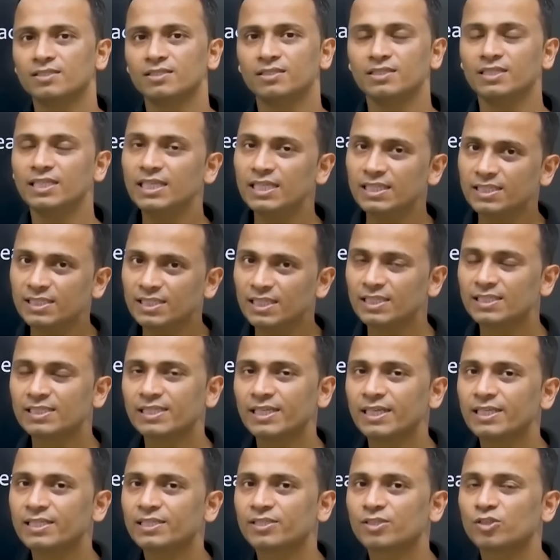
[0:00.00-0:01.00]
these
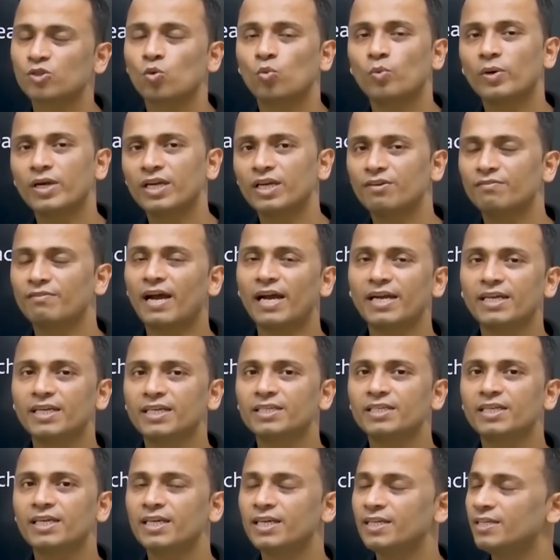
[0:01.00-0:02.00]
sets were
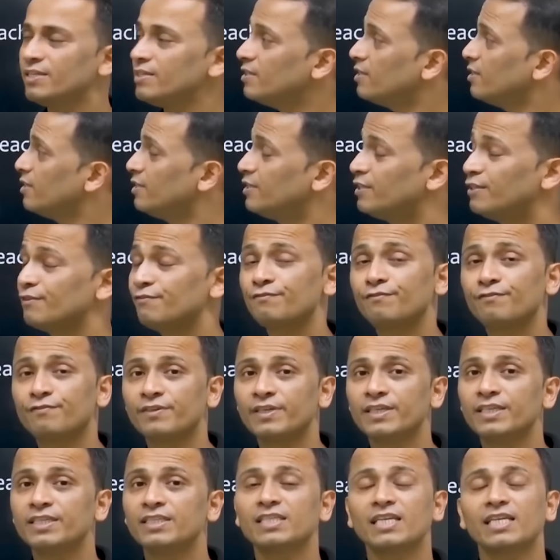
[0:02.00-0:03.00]
divided in
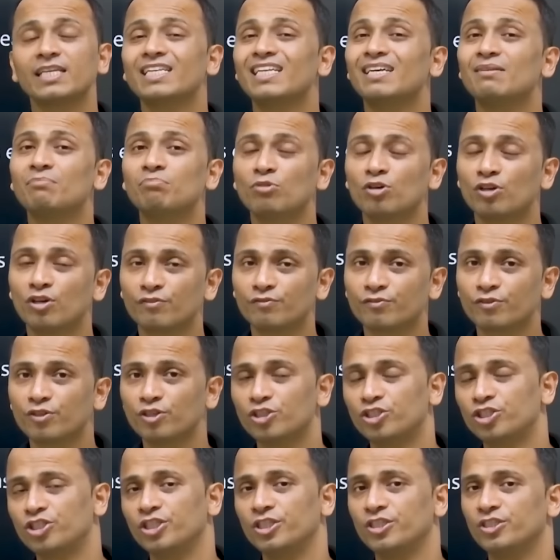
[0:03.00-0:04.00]
different number of
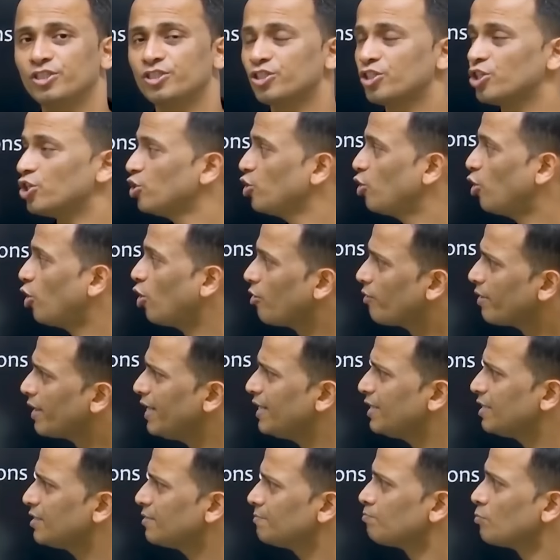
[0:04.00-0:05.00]
questions. All
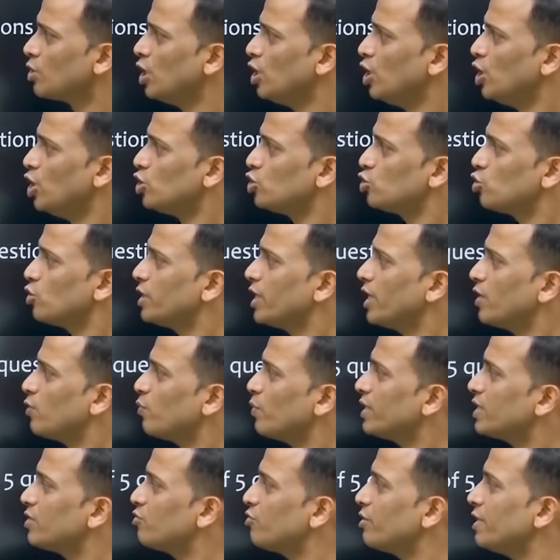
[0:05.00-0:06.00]
right. So there
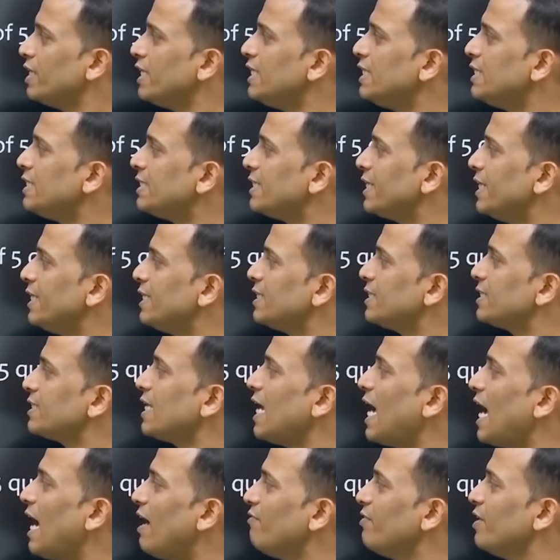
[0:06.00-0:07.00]
were 3 sets
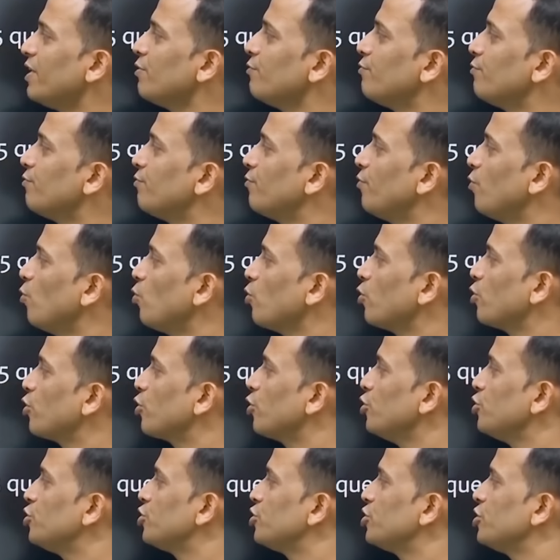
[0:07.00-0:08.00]
having 4
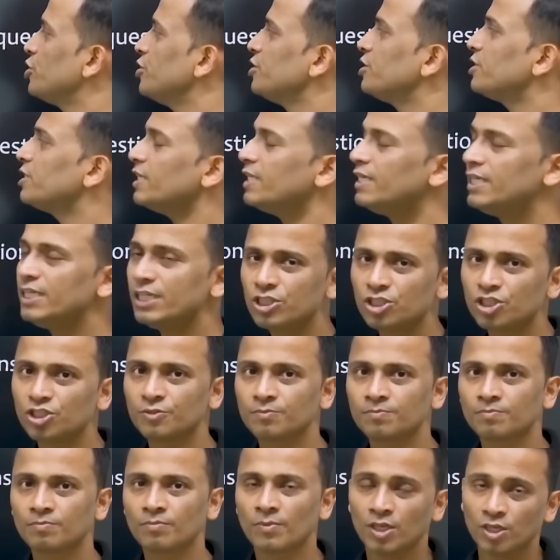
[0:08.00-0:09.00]
questions
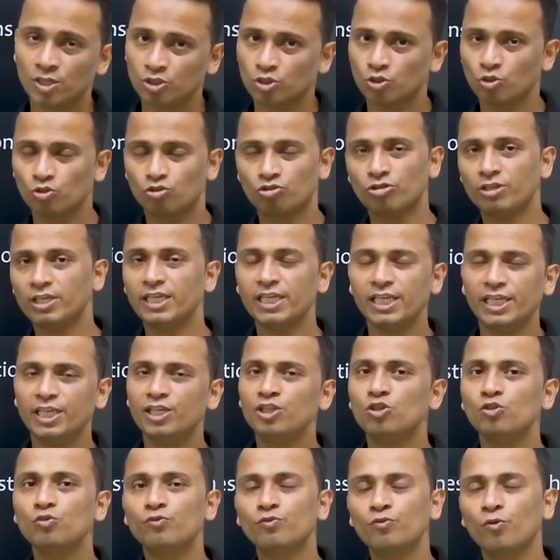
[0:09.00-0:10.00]
each. So 3
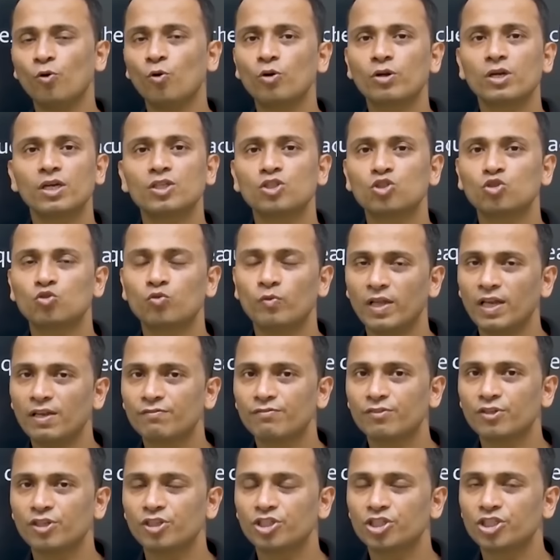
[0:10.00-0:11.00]
into 4,
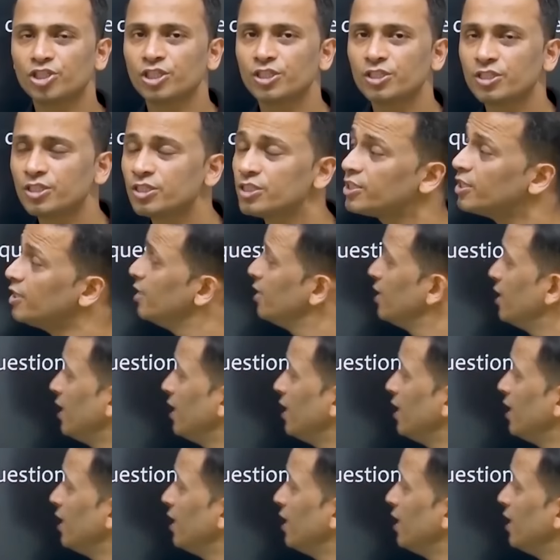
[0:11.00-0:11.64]
12 questions.